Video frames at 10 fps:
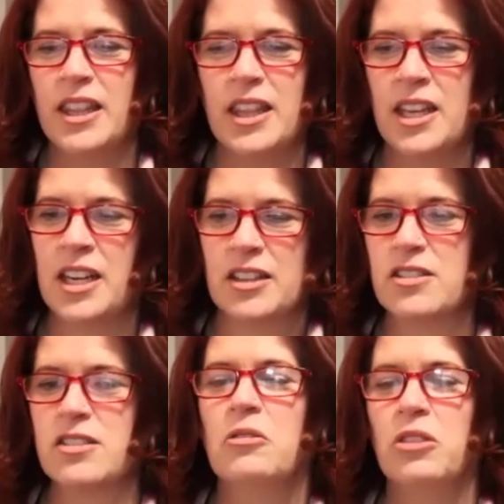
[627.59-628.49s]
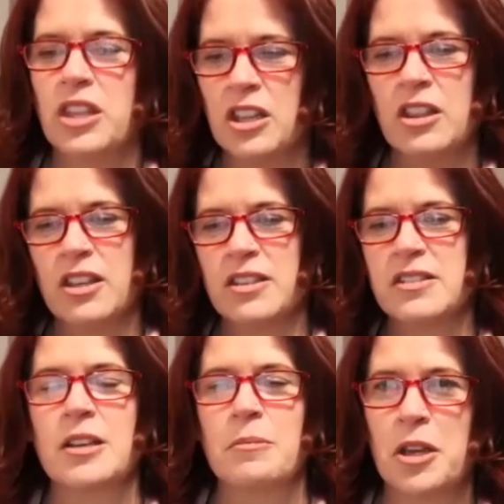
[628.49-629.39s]
then this
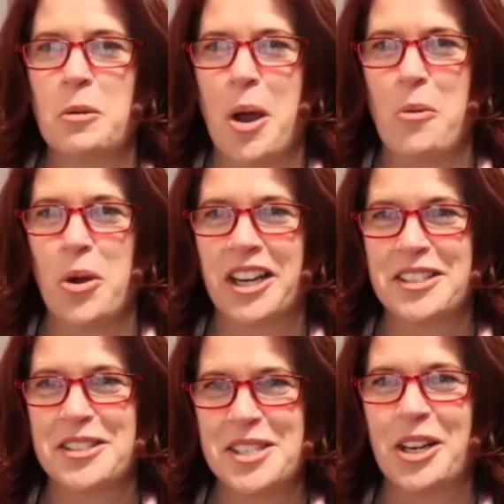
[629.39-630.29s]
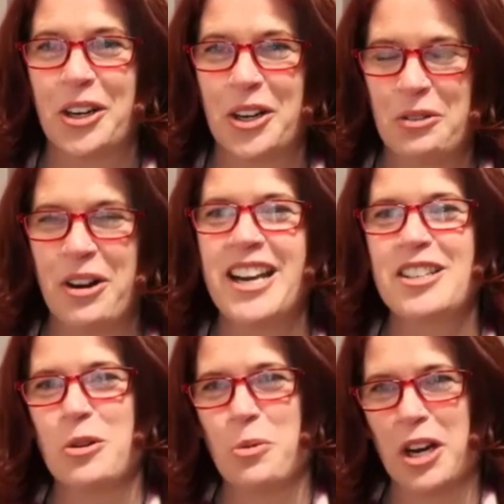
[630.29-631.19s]
is something you might want to consider, right?
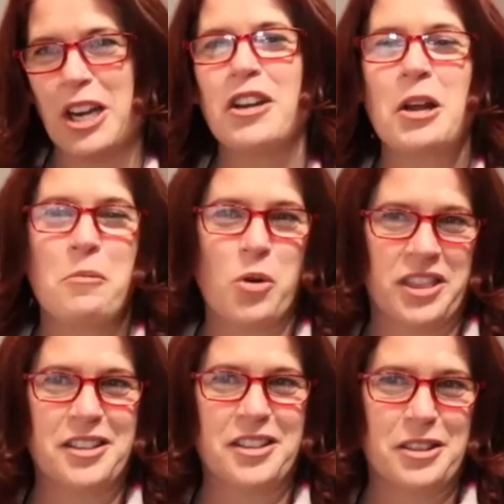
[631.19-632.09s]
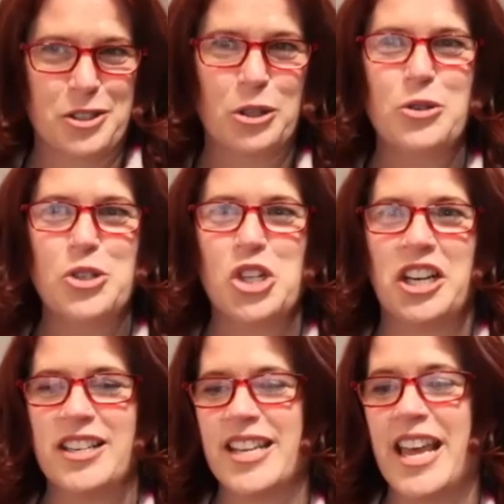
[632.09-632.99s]
So we're giving them what the
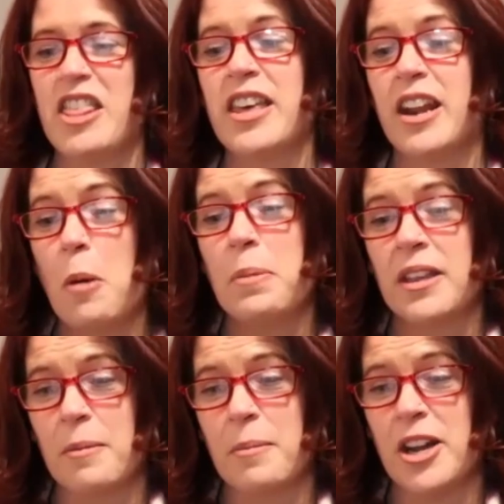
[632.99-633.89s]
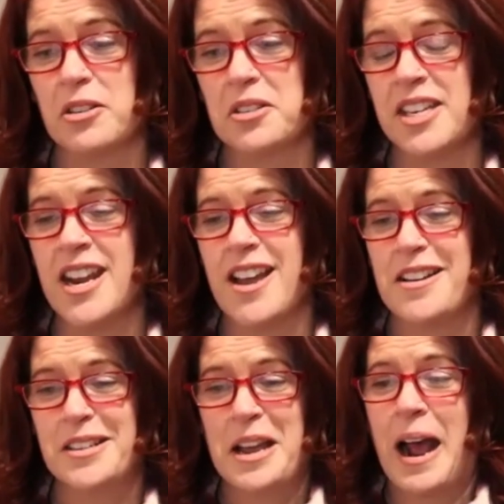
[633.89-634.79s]
solution is, and then helping them
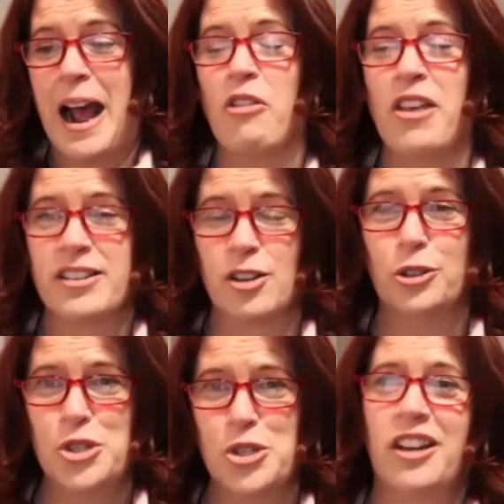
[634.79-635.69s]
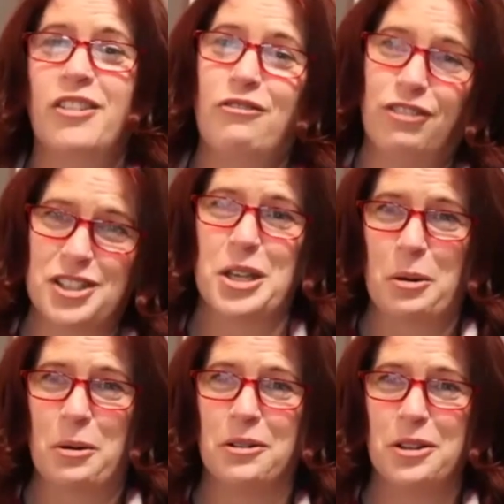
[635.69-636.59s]
understand how that solution fits
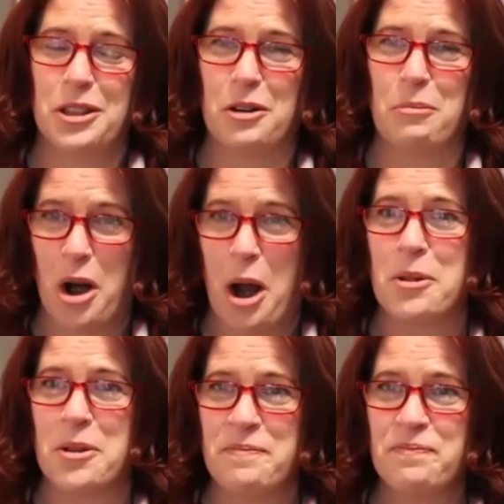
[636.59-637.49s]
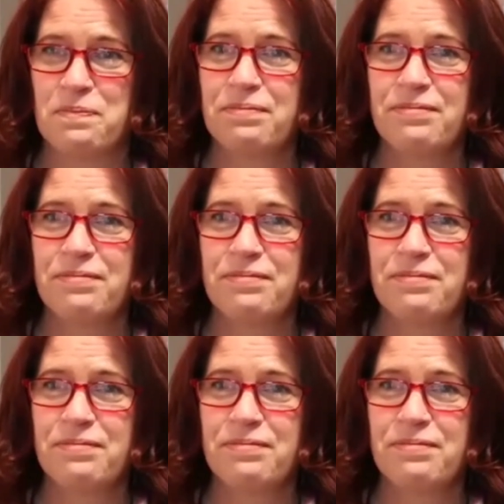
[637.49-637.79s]
their problem.